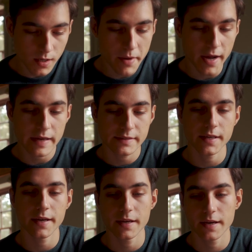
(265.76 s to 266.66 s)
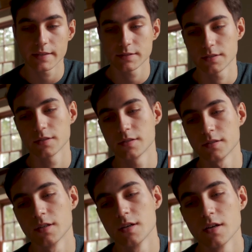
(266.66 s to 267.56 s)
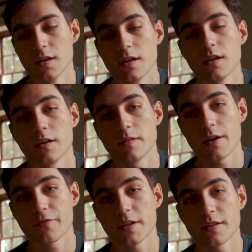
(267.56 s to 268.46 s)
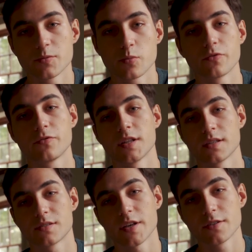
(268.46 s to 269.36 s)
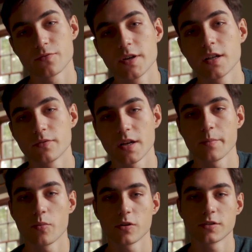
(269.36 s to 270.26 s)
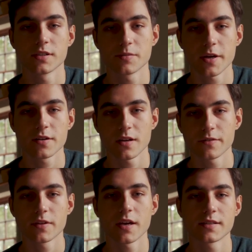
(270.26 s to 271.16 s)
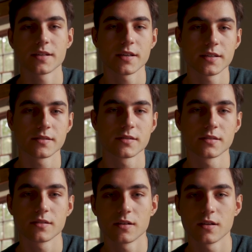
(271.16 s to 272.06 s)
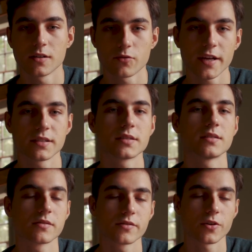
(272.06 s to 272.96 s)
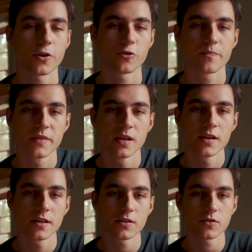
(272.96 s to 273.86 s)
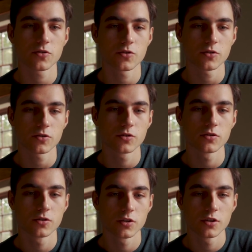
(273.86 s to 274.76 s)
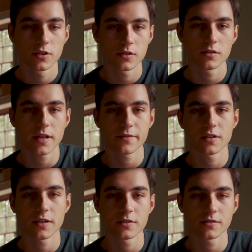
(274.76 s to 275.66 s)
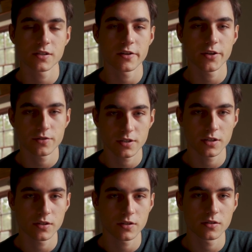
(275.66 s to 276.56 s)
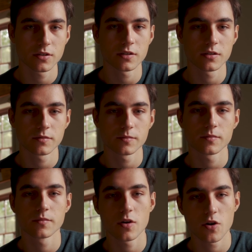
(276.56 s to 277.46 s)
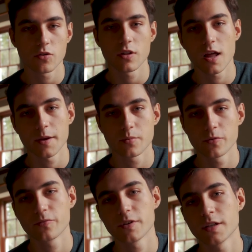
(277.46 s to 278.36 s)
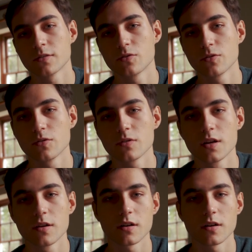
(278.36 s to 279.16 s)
my essay, and I find this proofreading stage really, really important, especially if the essay is graded. So you should definitely consider using an online proofreading tool